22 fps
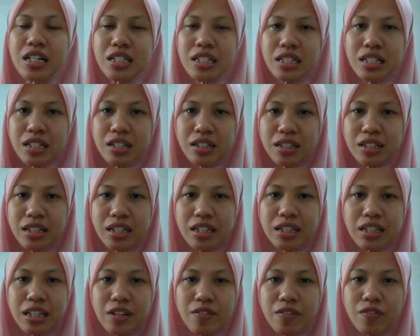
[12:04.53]
Certain
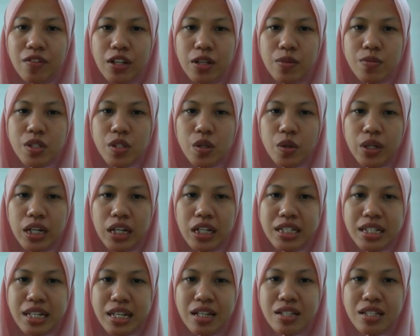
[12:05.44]
thin film solar
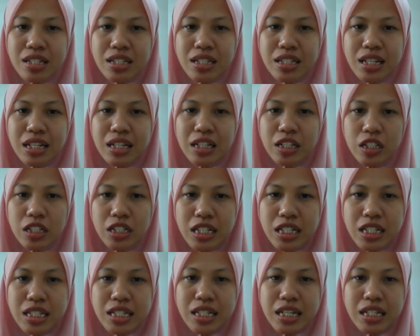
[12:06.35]
cells,
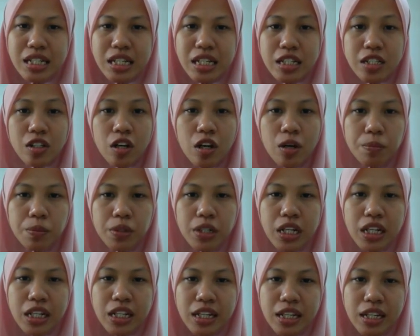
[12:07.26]
technologies such as copper
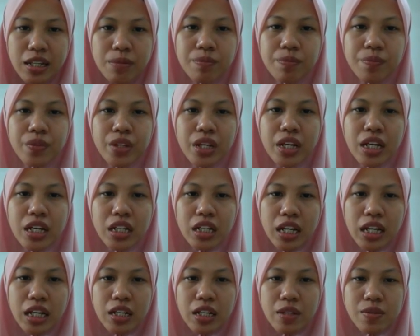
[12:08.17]
indium,
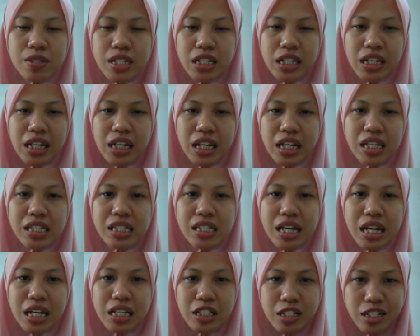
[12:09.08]
gallium selenide
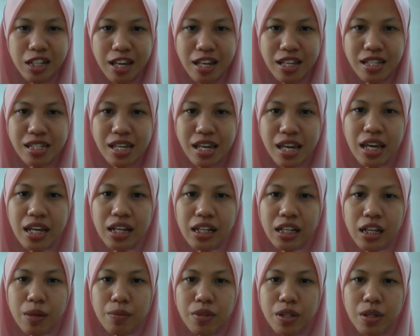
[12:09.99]
CIGS, and
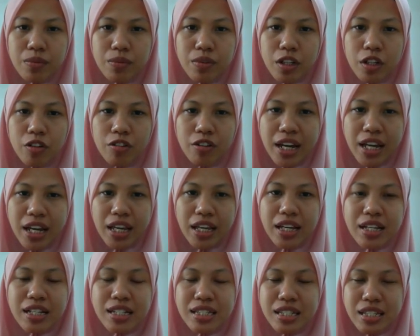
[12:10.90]
cadmium telluride
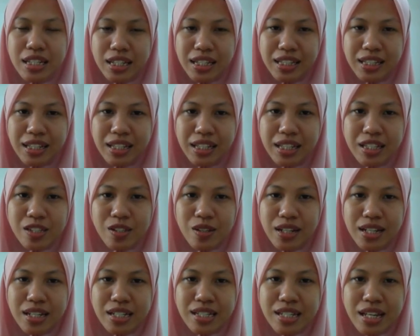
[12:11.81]
CDTE
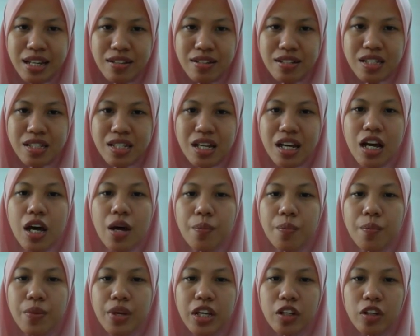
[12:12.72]
solar cells
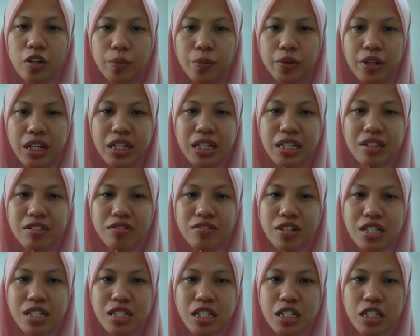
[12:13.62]
may incorporate
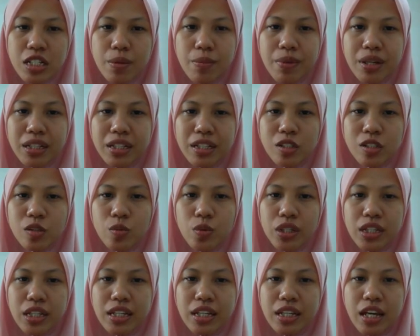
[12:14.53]
transition metals
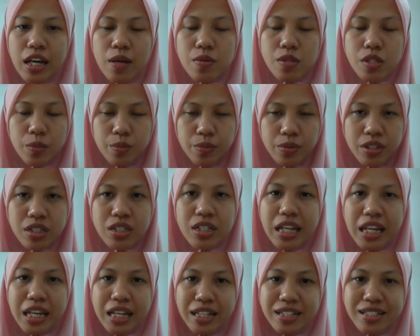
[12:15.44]
within their absorber
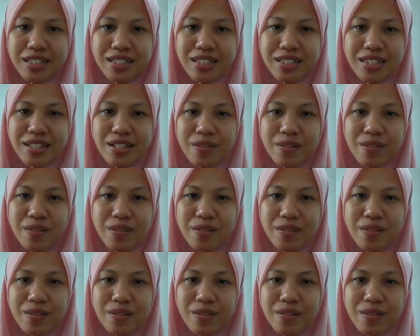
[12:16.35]
layers.